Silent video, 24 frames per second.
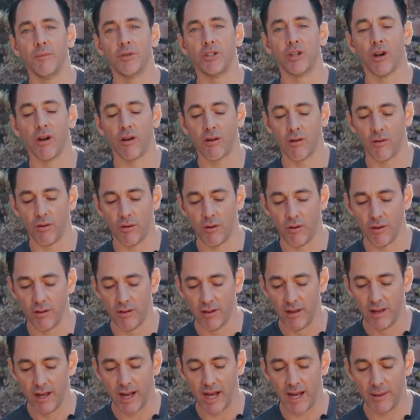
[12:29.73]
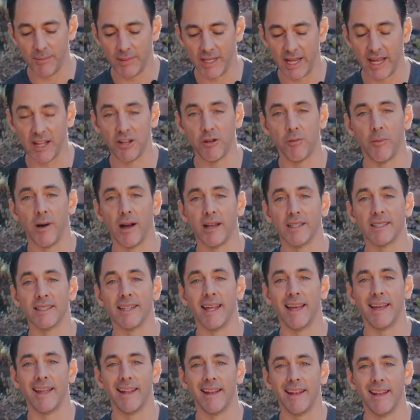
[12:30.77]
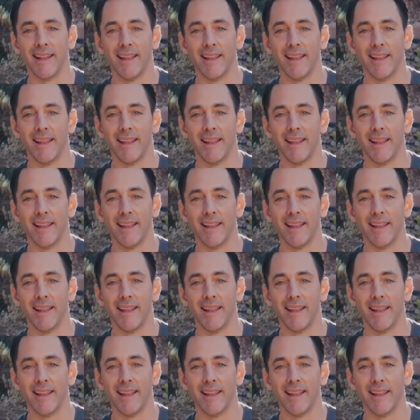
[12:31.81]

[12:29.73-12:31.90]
charcoal. I'm Daniel Masnet.